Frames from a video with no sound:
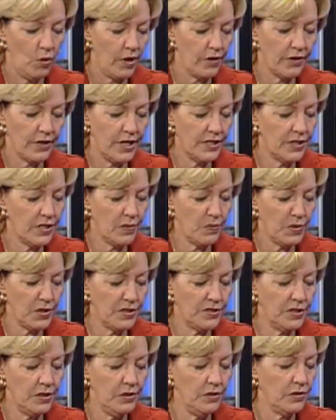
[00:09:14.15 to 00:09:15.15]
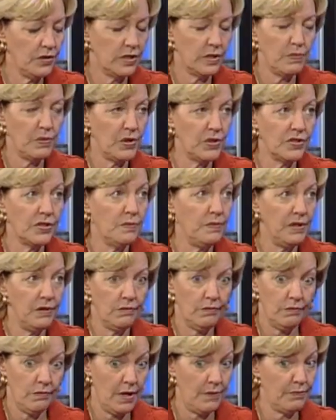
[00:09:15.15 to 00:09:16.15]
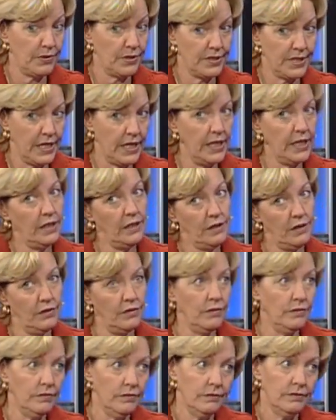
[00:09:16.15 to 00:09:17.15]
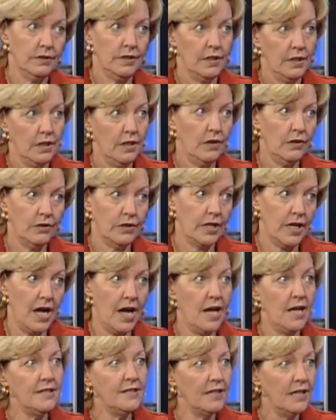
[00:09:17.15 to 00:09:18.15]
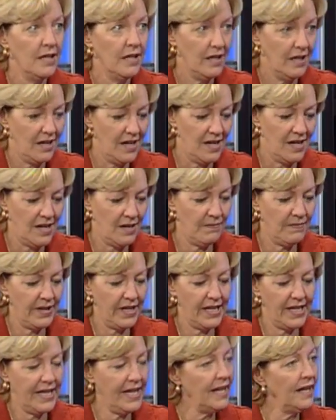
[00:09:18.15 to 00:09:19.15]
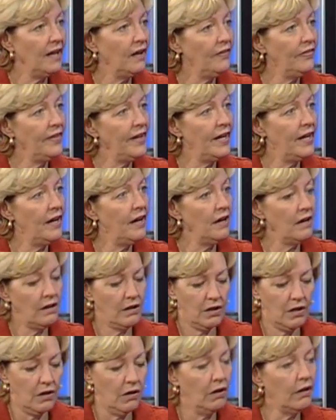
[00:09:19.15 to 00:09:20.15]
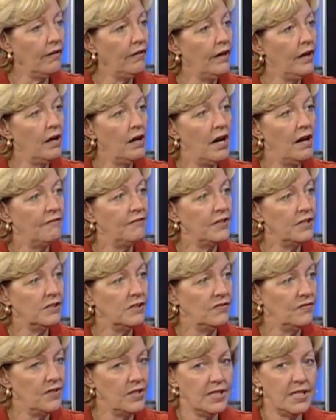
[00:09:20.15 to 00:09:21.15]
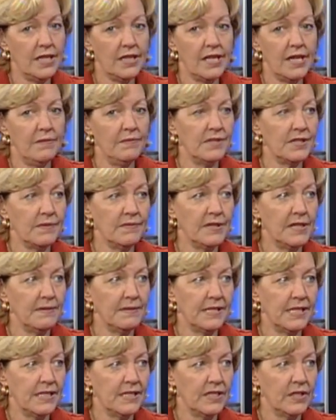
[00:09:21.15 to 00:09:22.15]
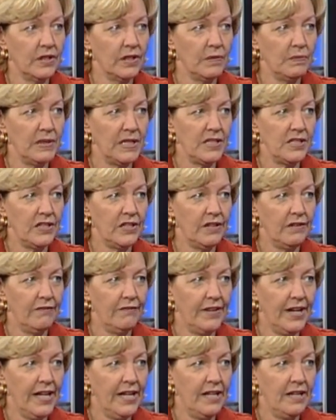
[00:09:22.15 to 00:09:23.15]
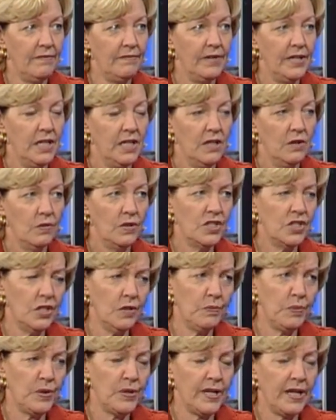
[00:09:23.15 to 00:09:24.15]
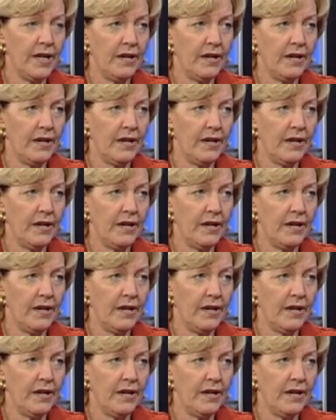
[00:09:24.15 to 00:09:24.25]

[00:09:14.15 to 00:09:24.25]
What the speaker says: Whether it's the person who's supposed to be representing you or not, get out there, go to their office, visit them. Sometimes that's the only place you can find them. We should point